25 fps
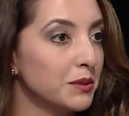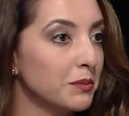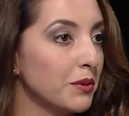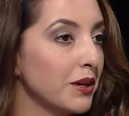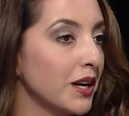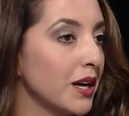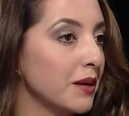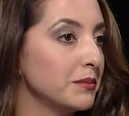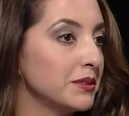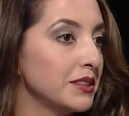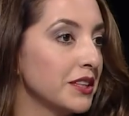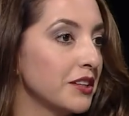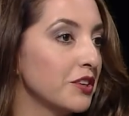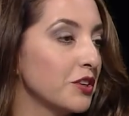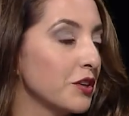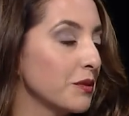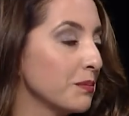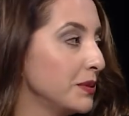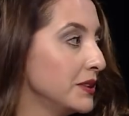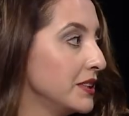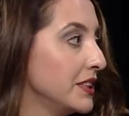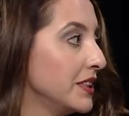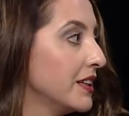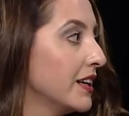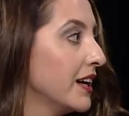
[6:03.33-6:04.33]
Perhaps Senator
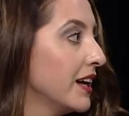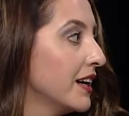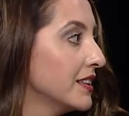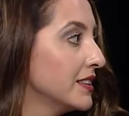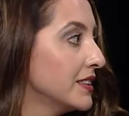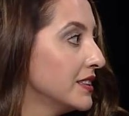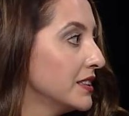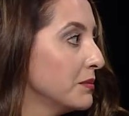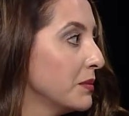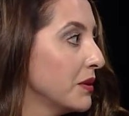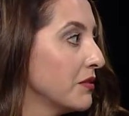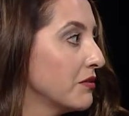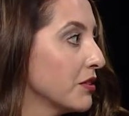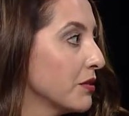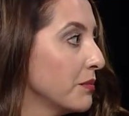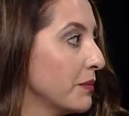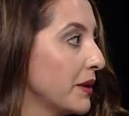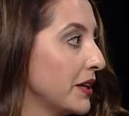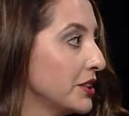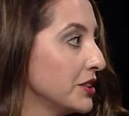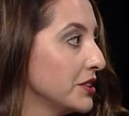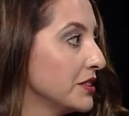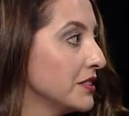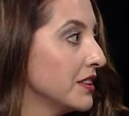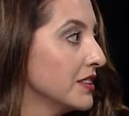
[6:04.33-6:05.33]
Padilla has some
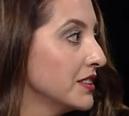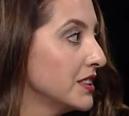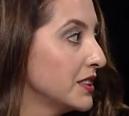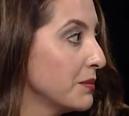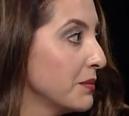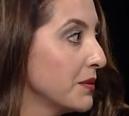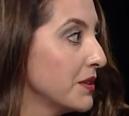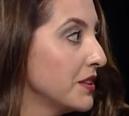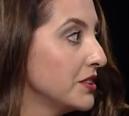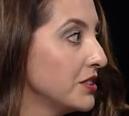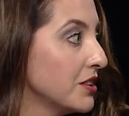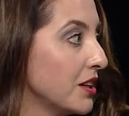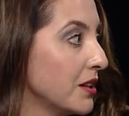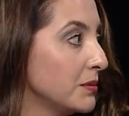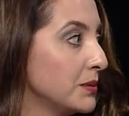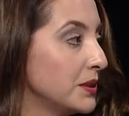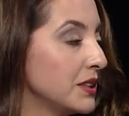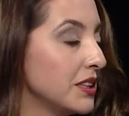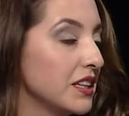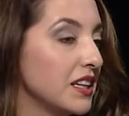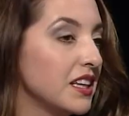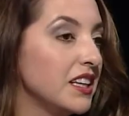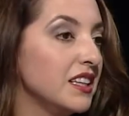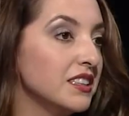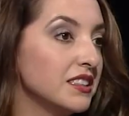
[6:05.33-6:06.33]
information on some of the jobs
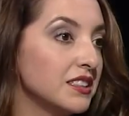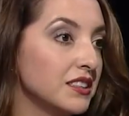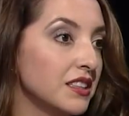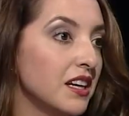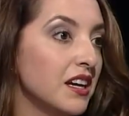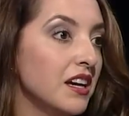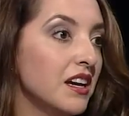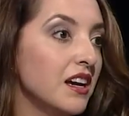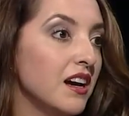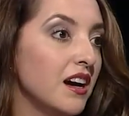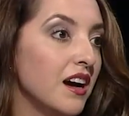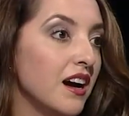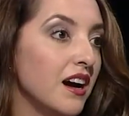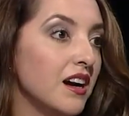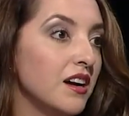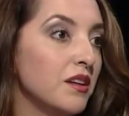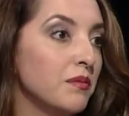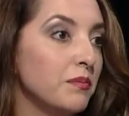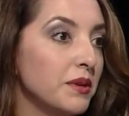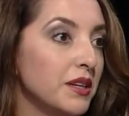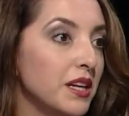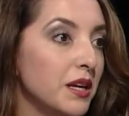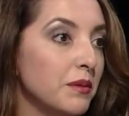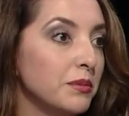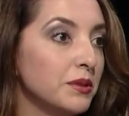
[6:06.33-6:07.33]
that he's
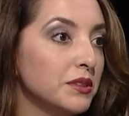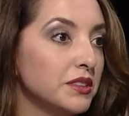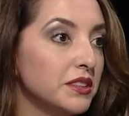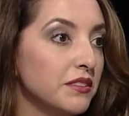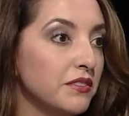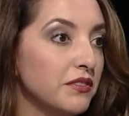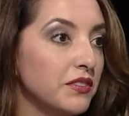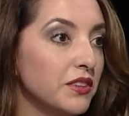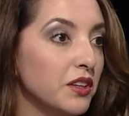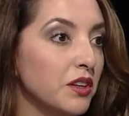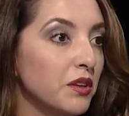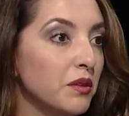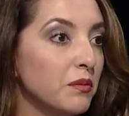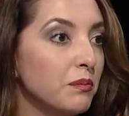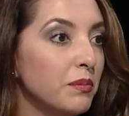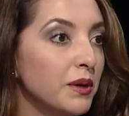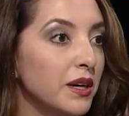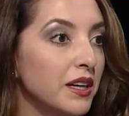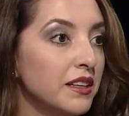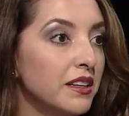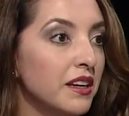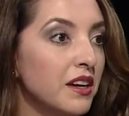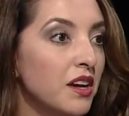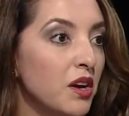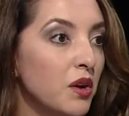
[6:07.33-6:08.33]
been able to fill.
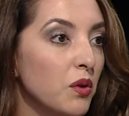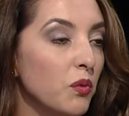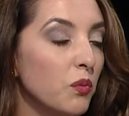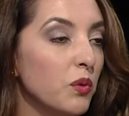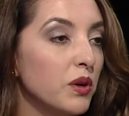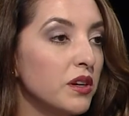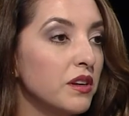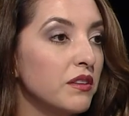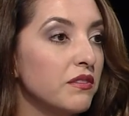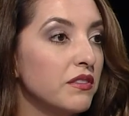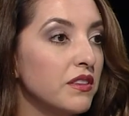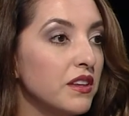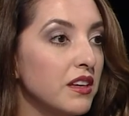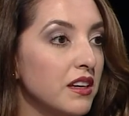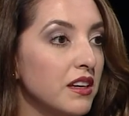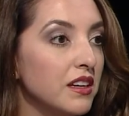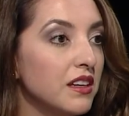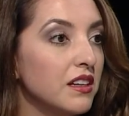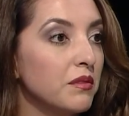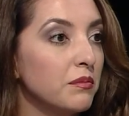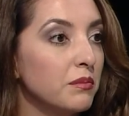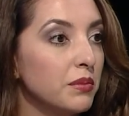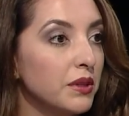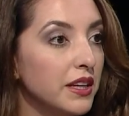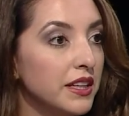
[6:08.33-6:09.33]
But one of the
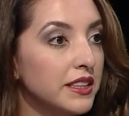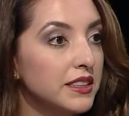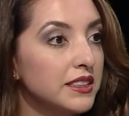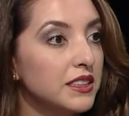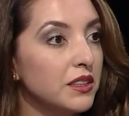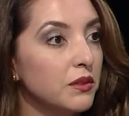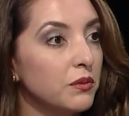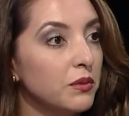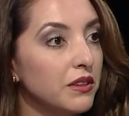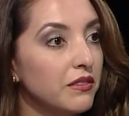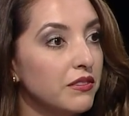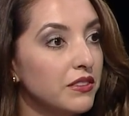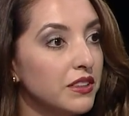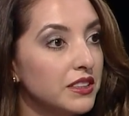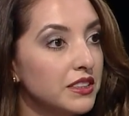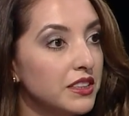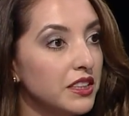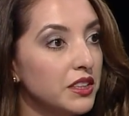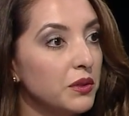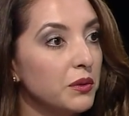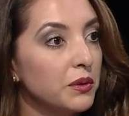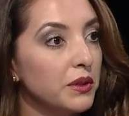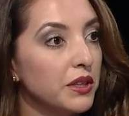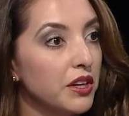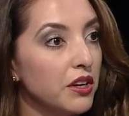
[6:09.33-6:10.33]
complaints that we've
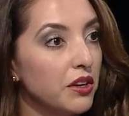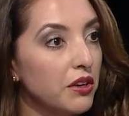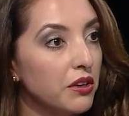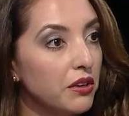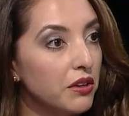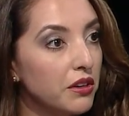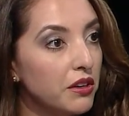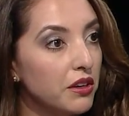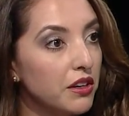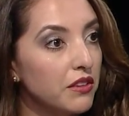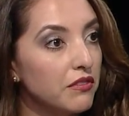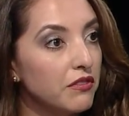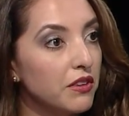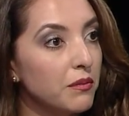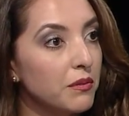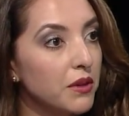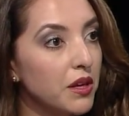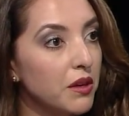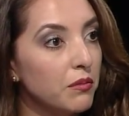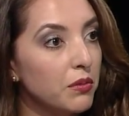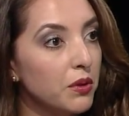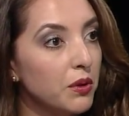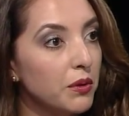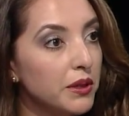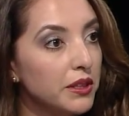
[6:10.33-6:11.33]
continually heard from the
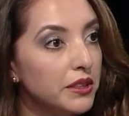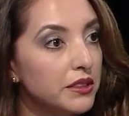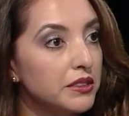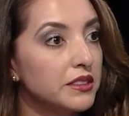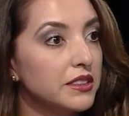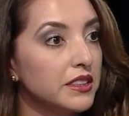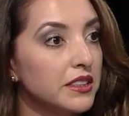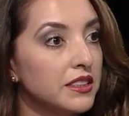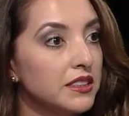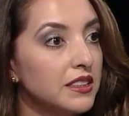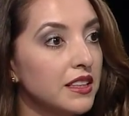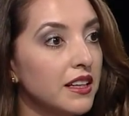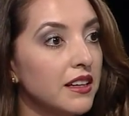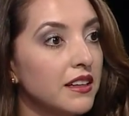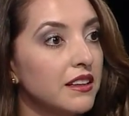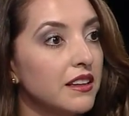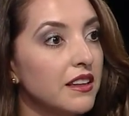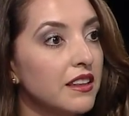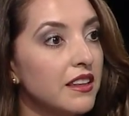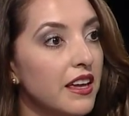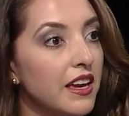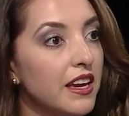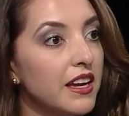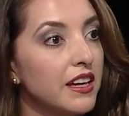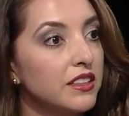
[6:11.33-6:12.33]
employers is
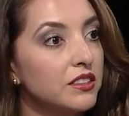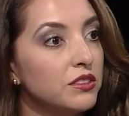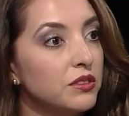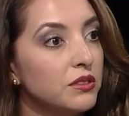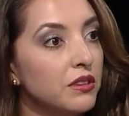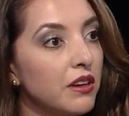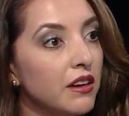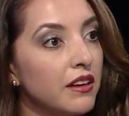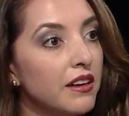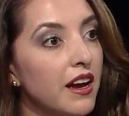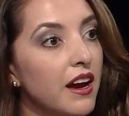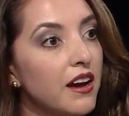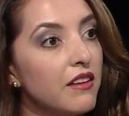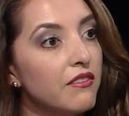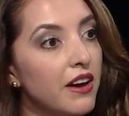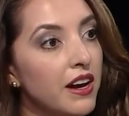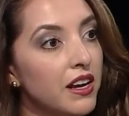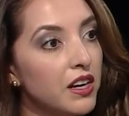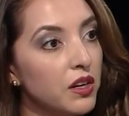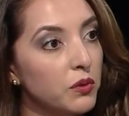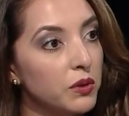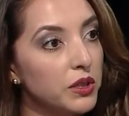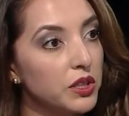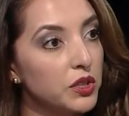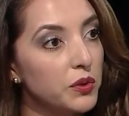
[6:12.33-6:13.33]
that they do not have
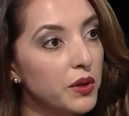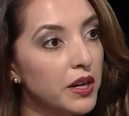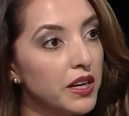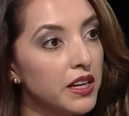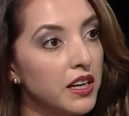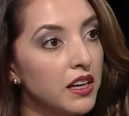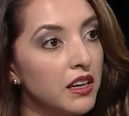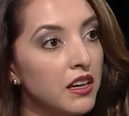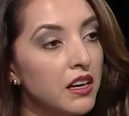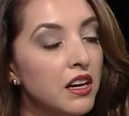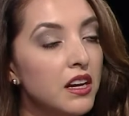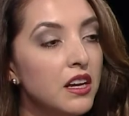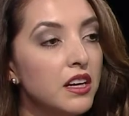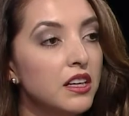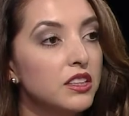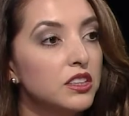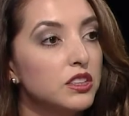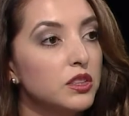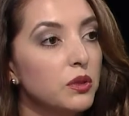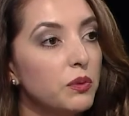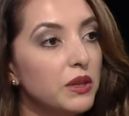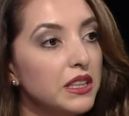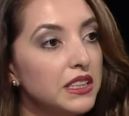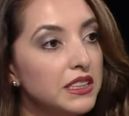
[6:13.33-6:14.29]
adequate training. So we